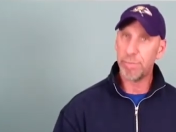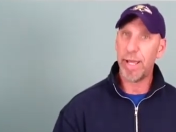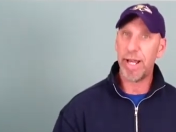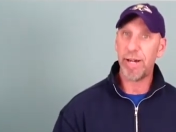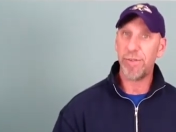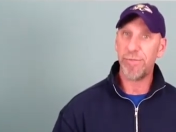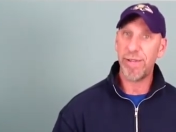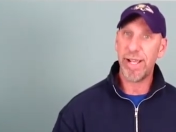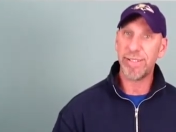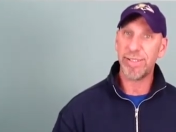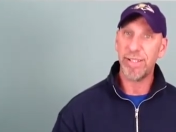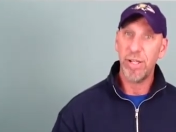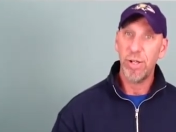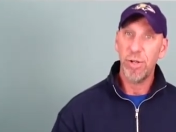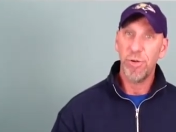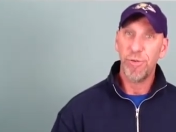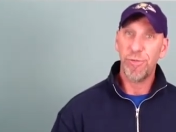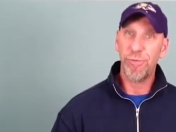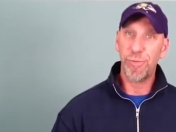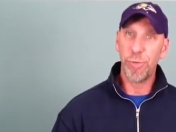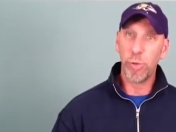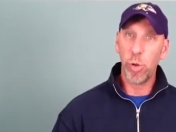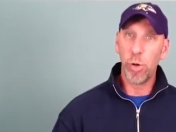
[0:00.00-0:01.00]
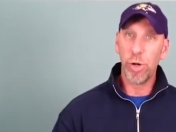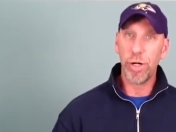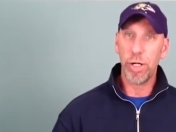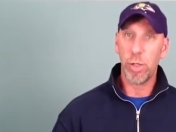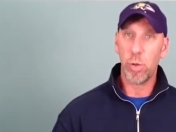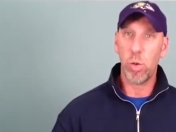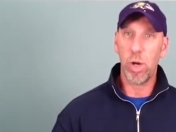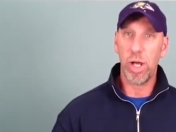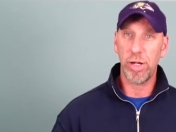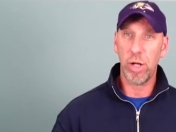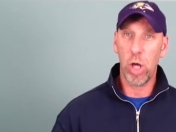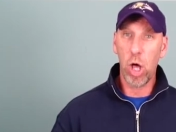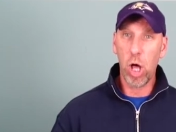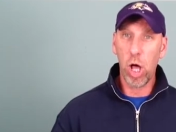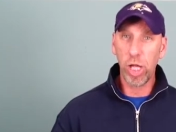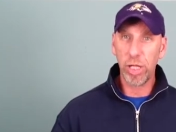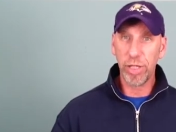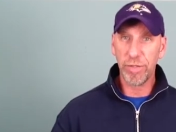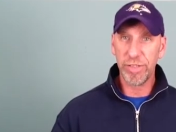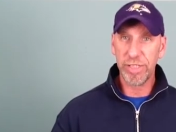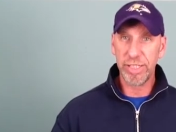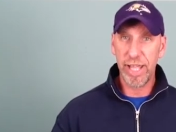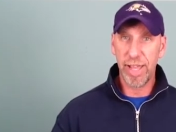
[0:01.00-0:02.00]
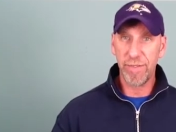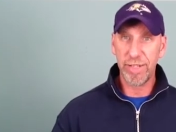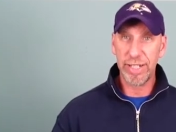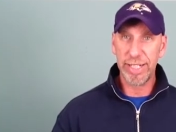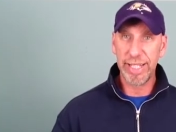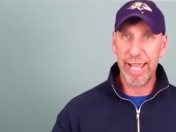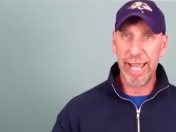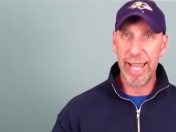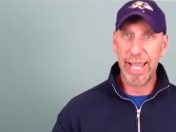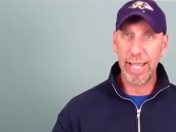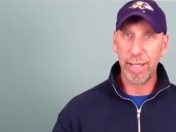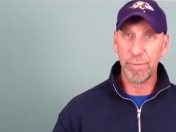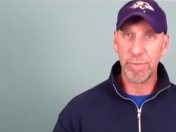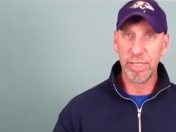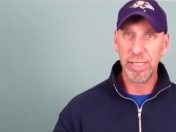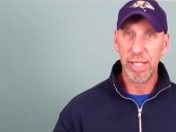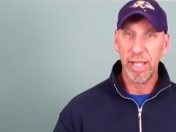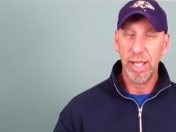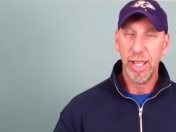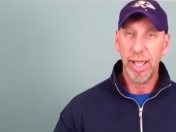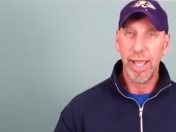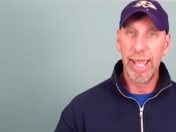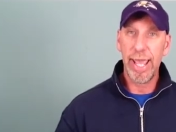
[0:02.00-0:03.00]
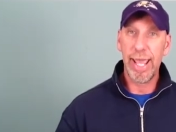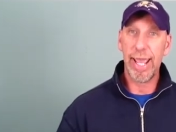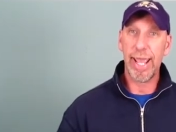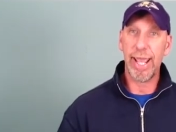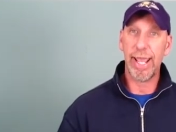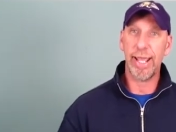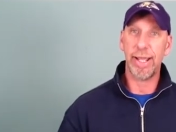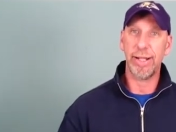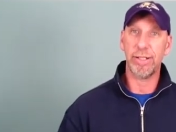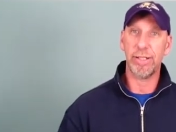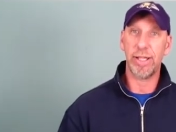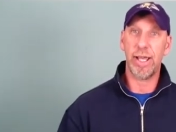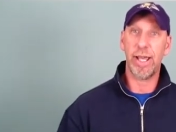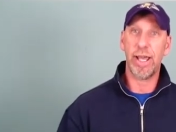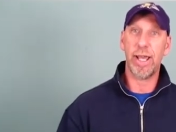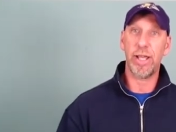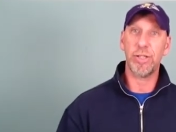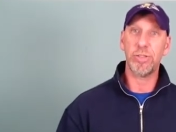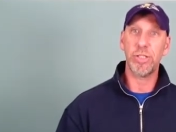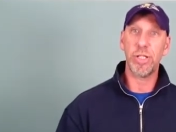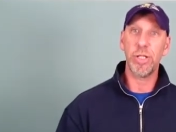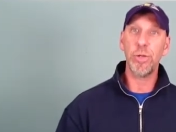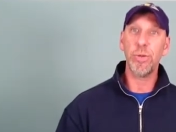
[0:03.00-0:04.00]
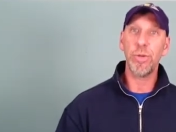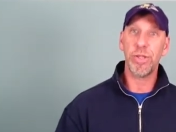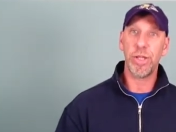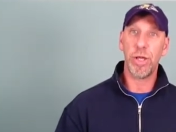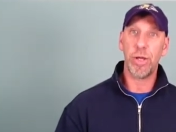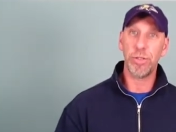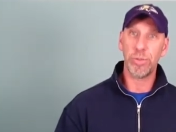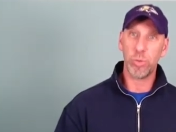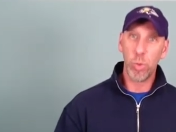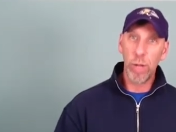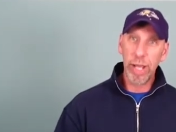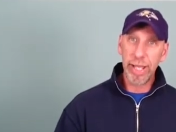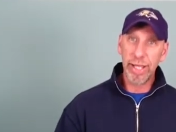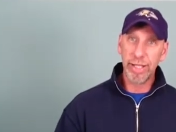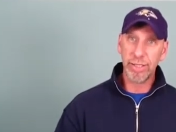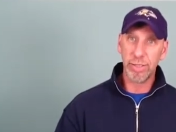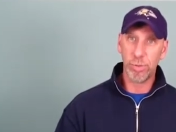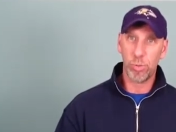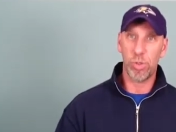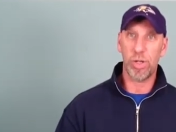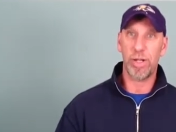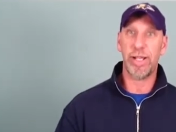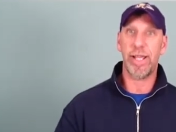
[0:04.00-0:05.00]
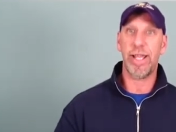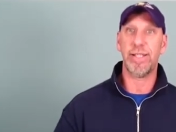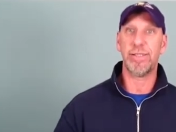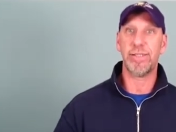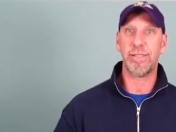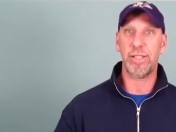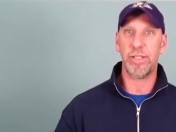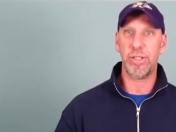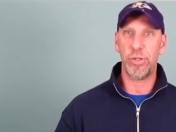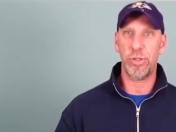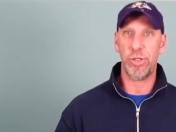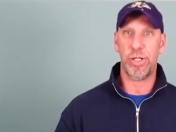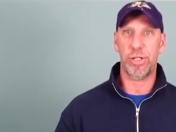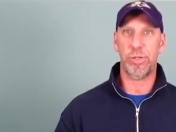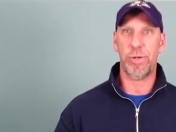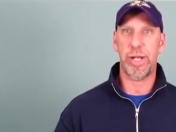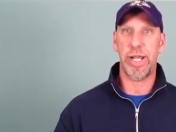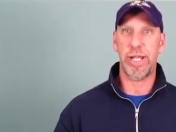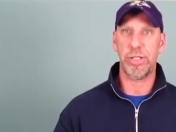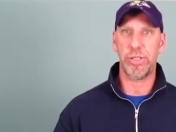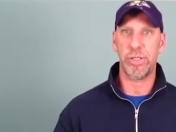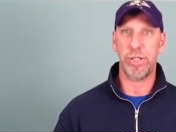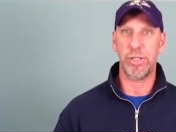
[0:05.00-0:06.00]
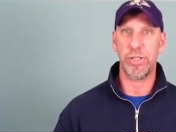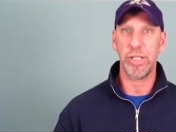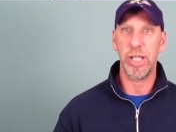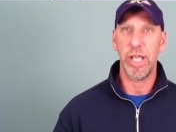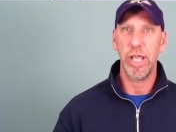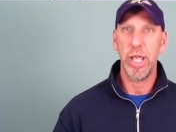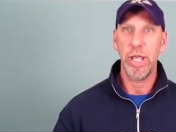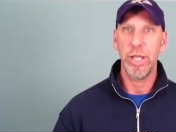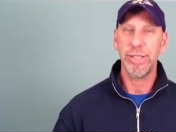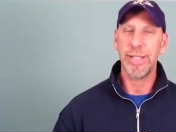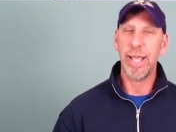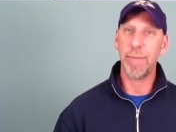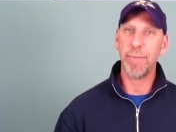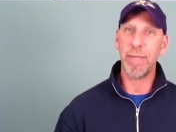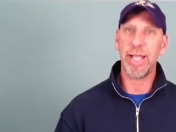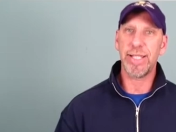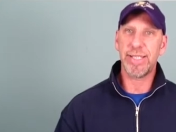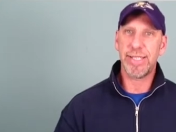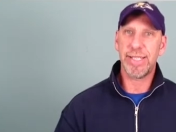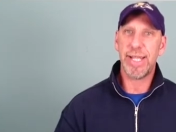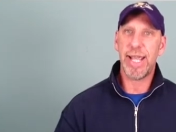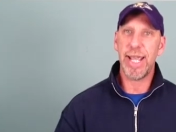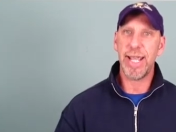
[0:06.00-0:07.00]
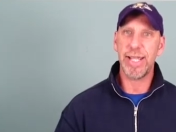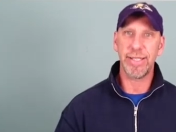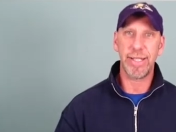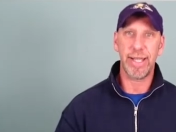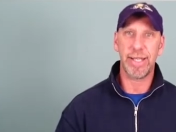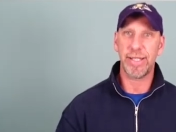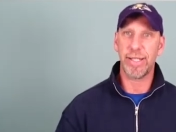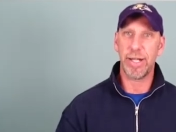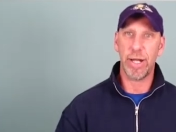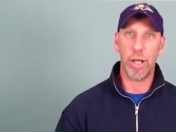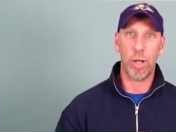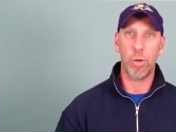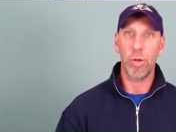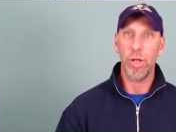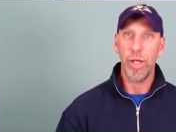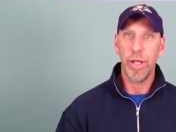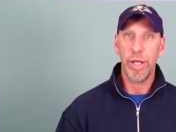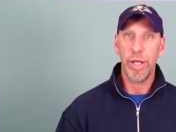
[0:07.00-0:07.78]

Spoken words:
Matter of fact, Florida won all of 7 games, and 2 of those wins were against the New York Rangers. Now, I'm not saying that,